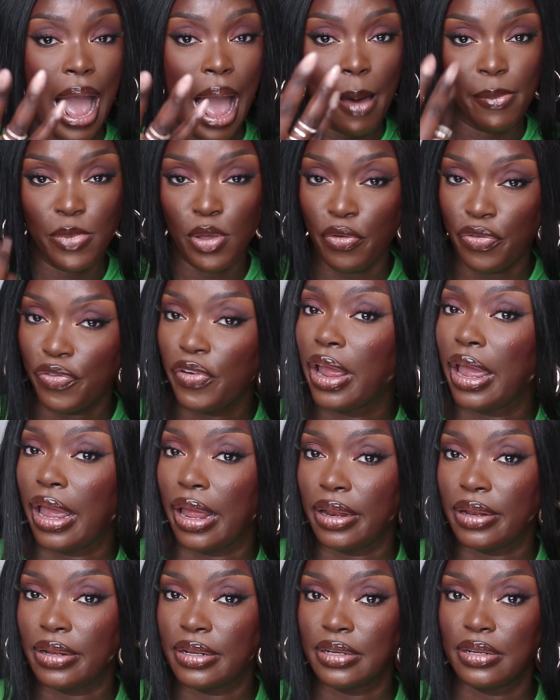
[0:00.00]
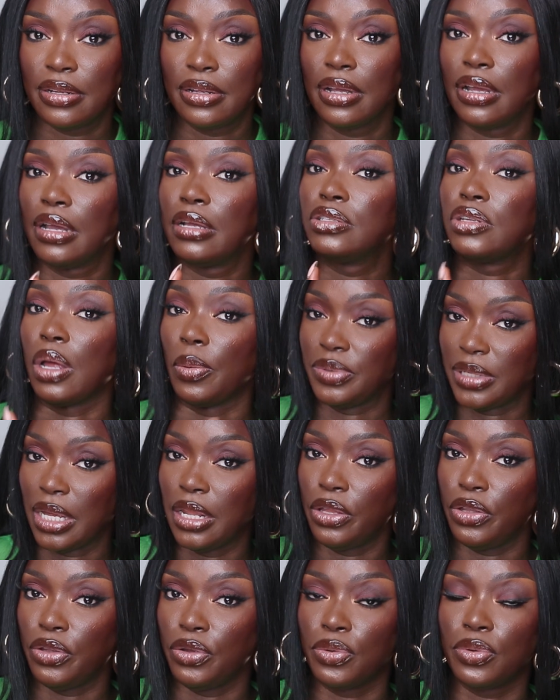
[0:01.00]
I'm your friend. So I'm
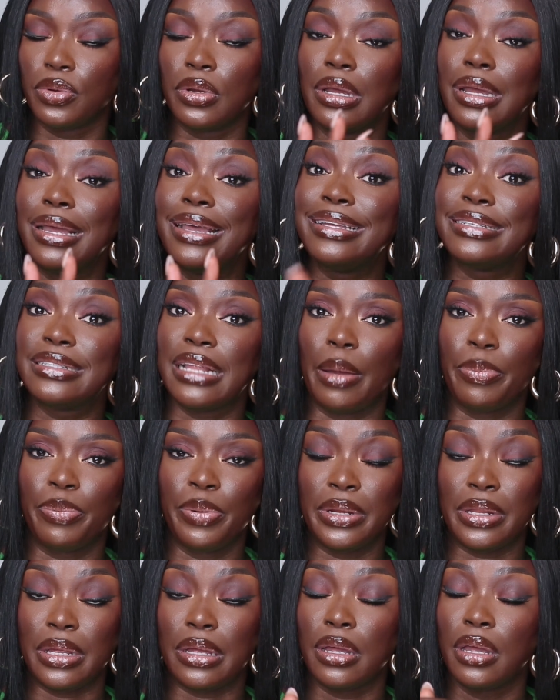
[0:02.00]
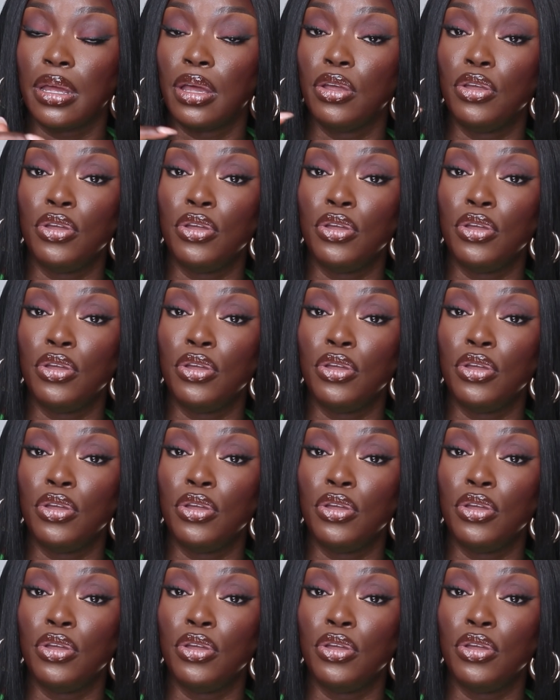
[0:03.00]
telling you, it's not pretty.